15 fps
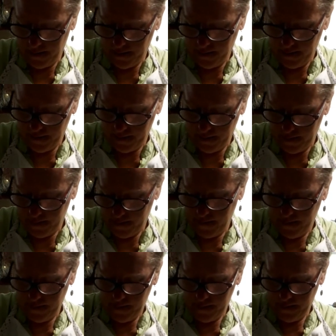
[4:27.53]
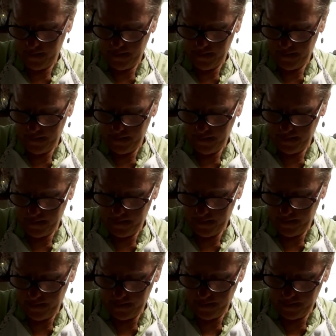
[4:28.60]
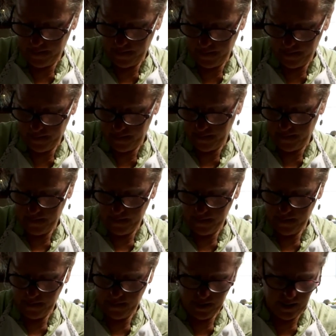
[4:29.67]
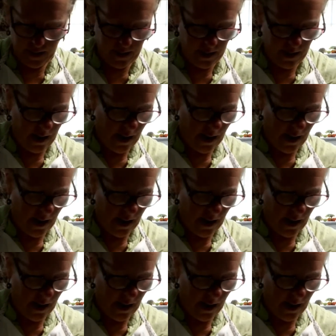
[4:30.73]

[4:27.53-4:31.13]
[no speech]